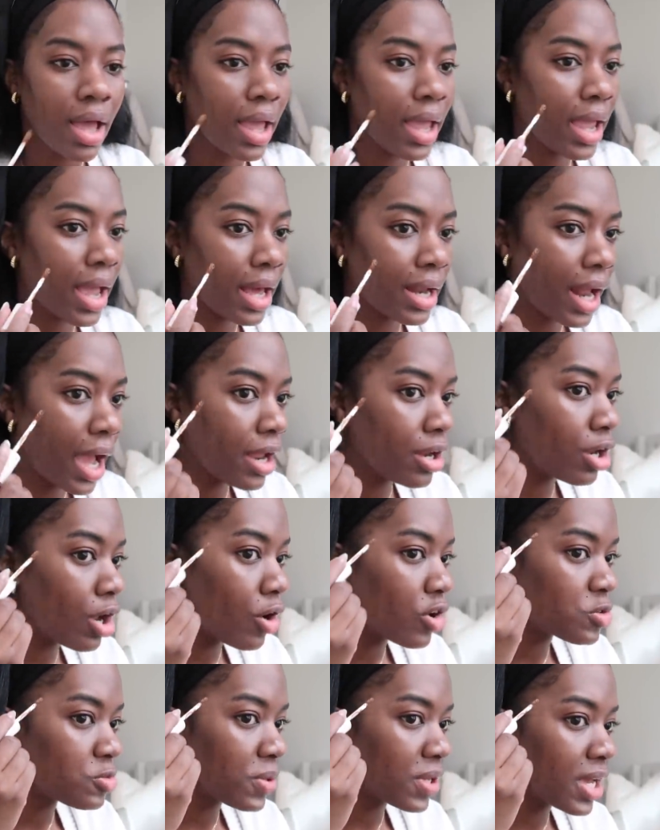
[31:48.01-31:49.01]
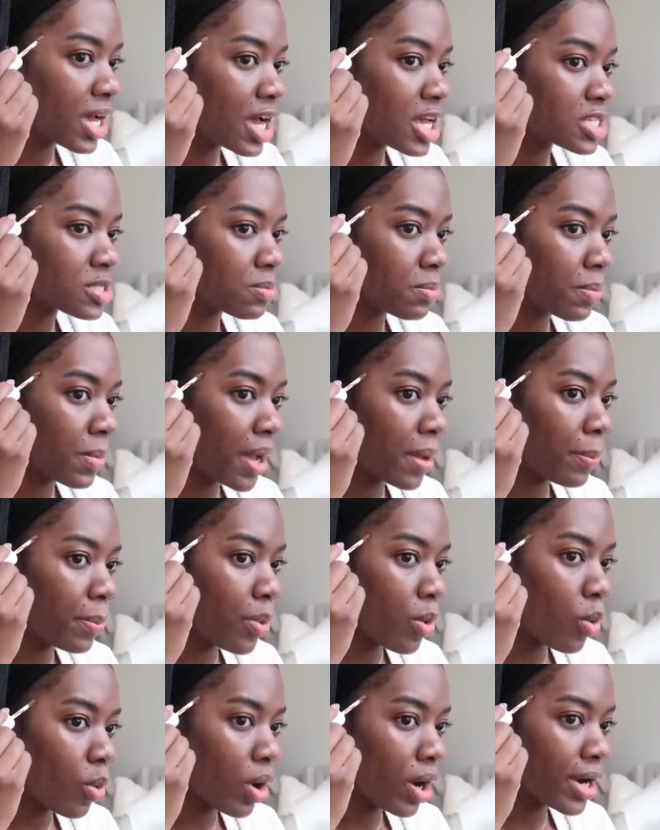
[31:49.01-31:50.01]
And I know it's because my
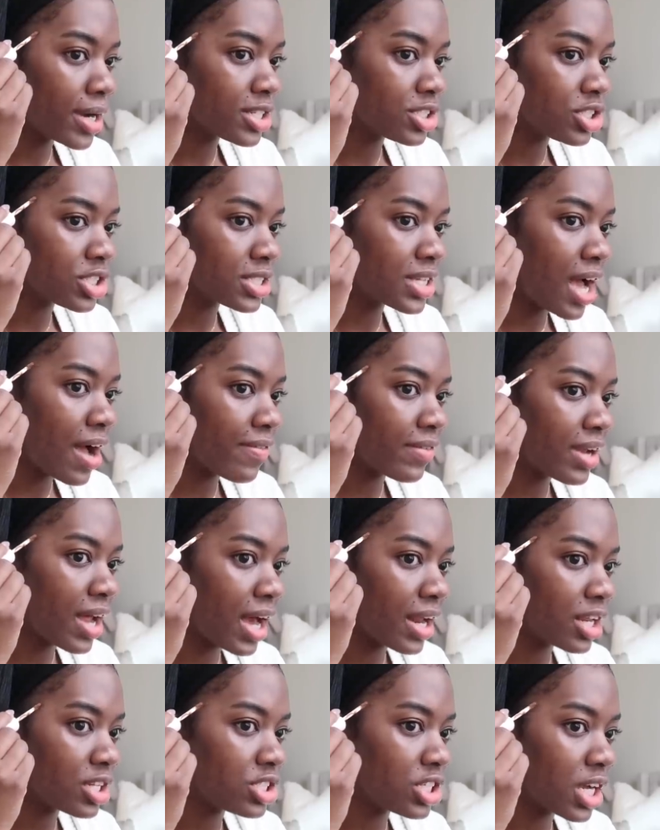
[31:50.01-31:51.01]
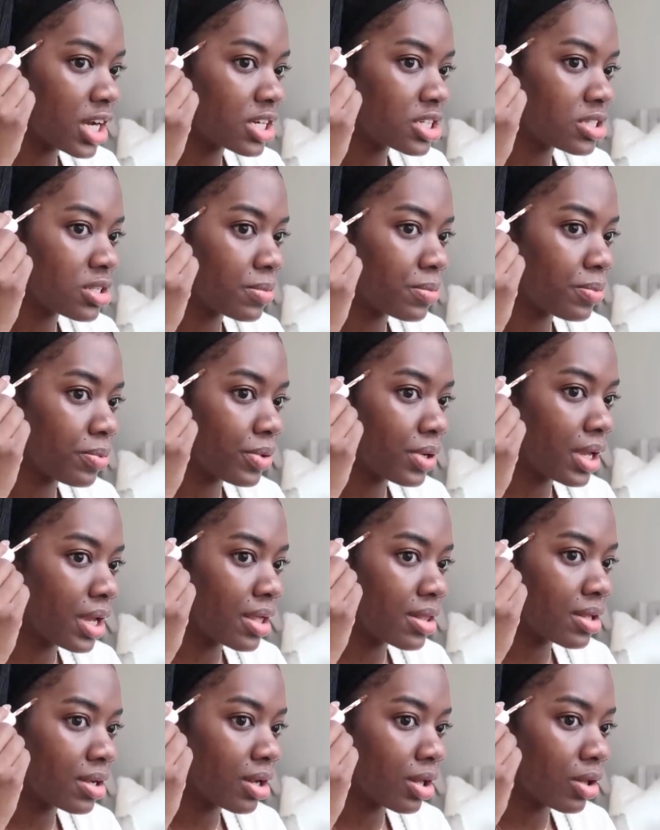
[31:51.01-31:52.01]
pores just haven't had a chance to
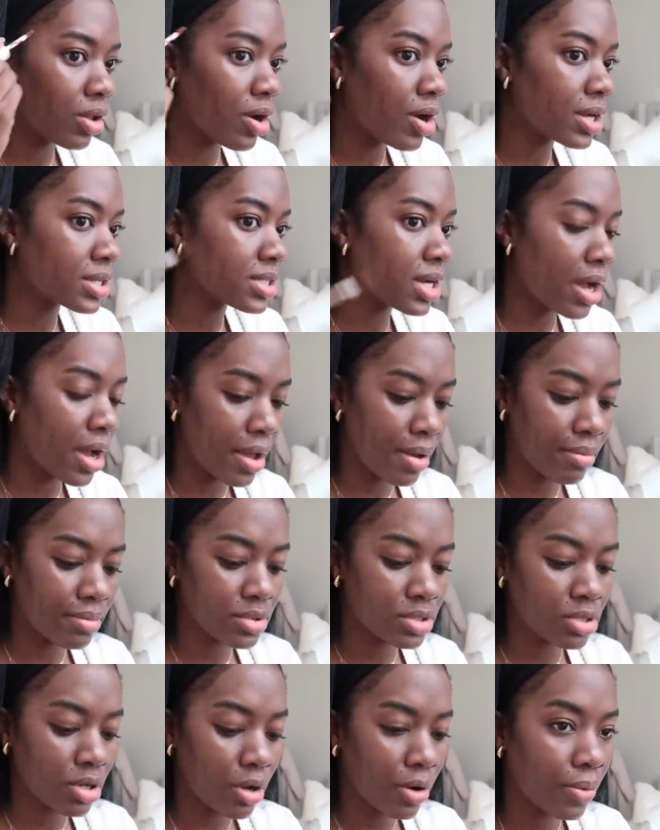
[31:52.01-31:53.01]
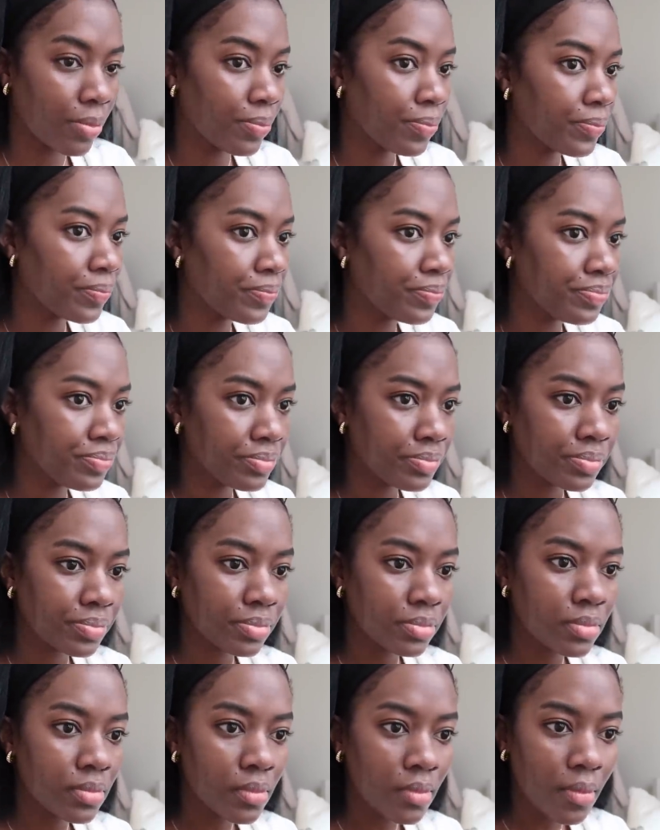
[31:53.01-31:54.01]
breathe in a long time. So
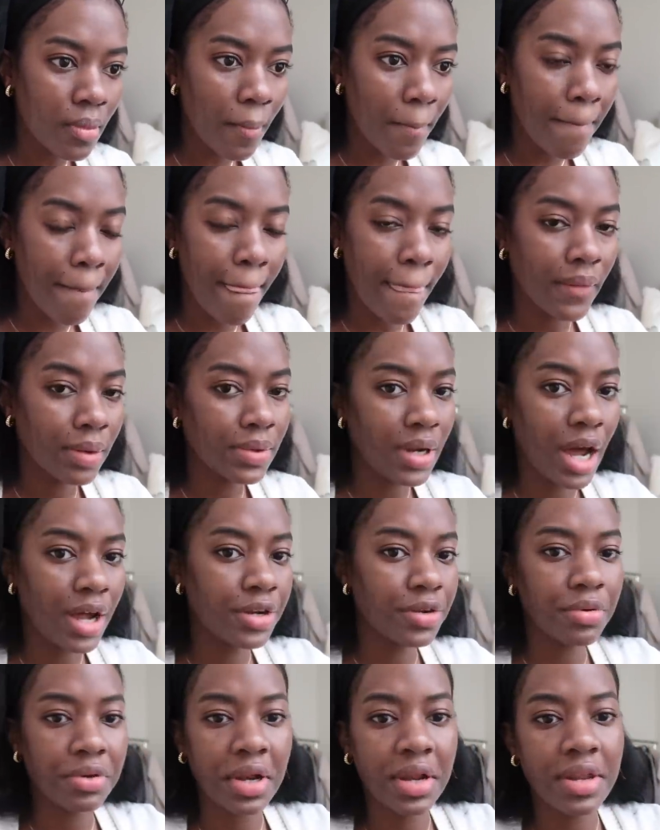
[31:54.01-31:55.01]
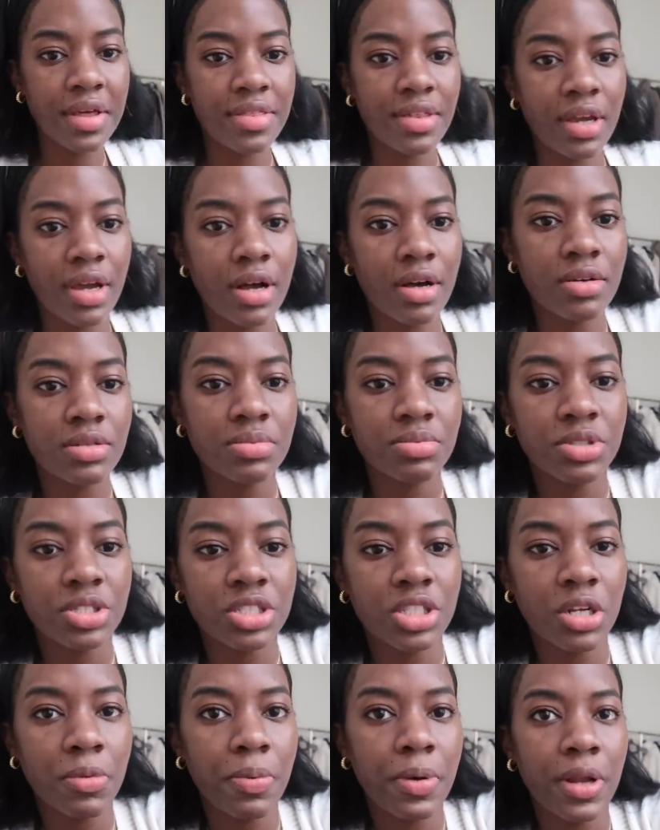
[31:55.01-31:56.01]
I'm not doing anything else.
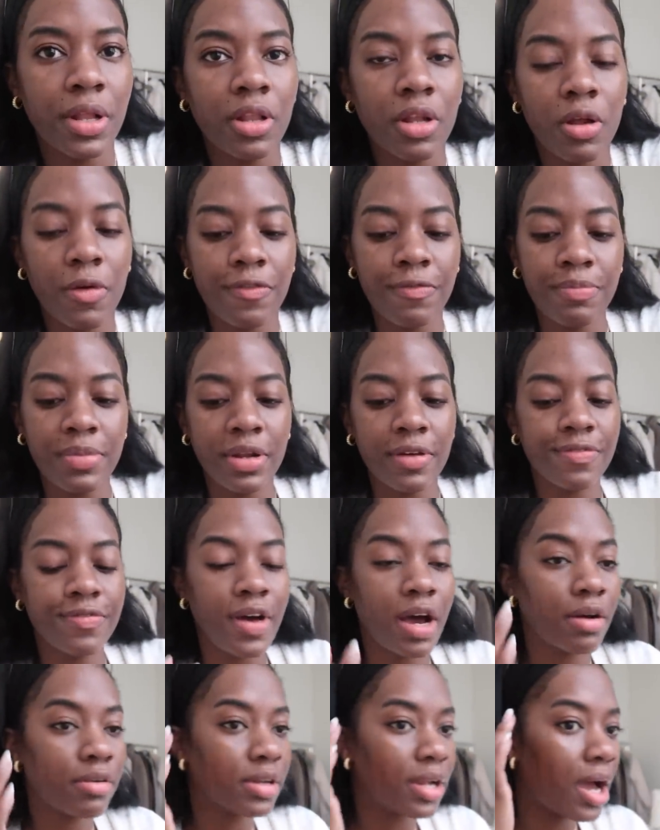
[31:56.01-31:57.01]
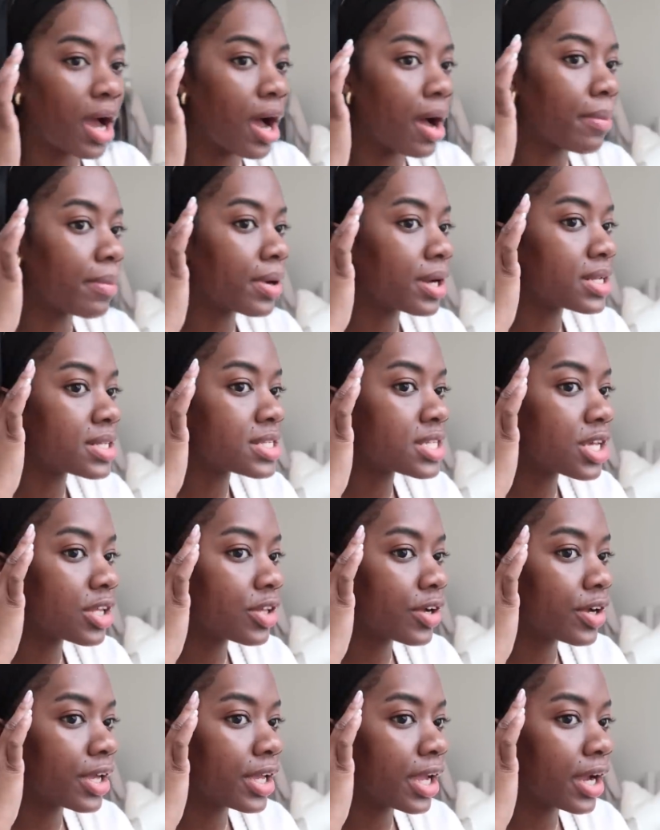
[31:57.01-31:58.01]
Just have a little bit of
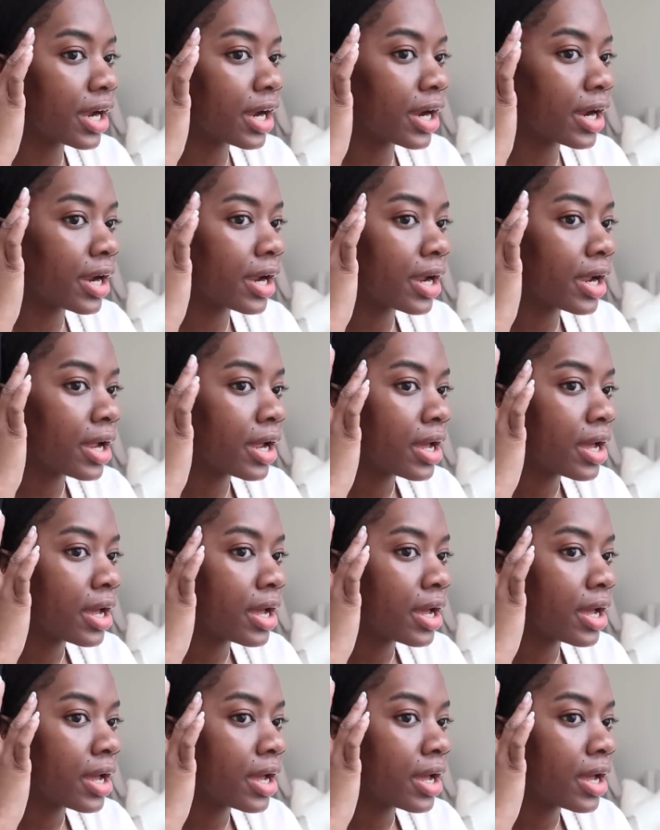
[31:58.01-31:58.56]
concealer here.